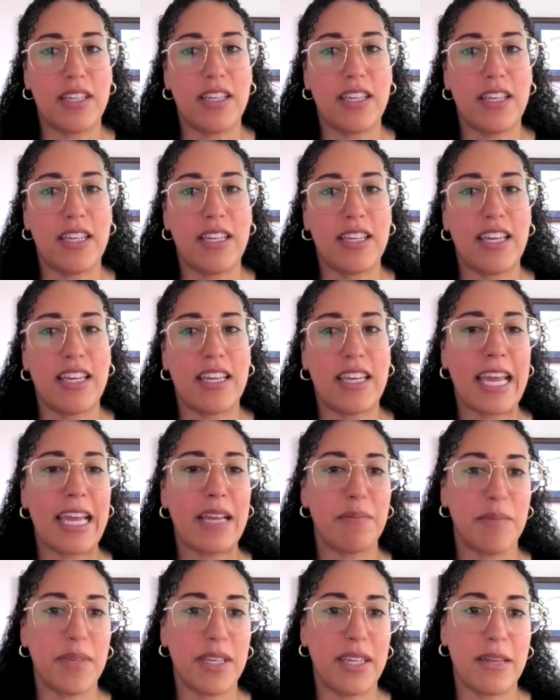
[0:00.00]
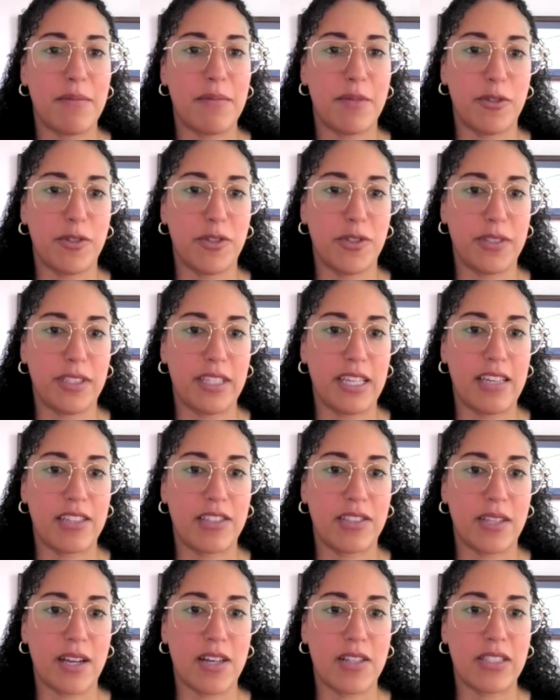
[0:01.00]
it can be emotionally
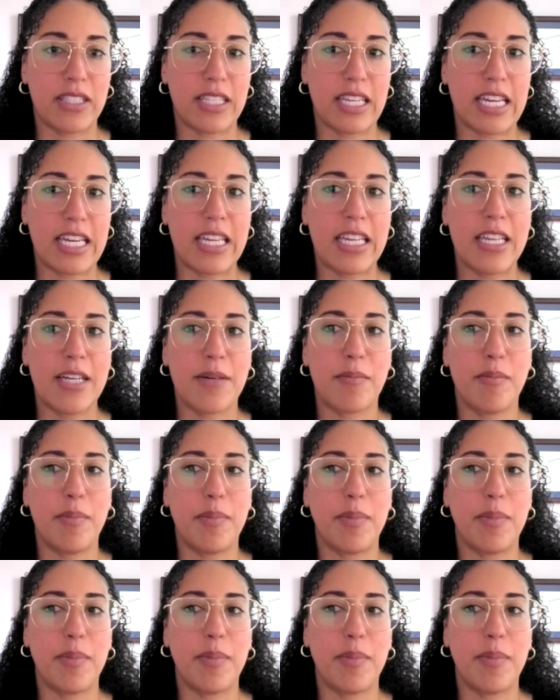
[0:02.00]
exhausting,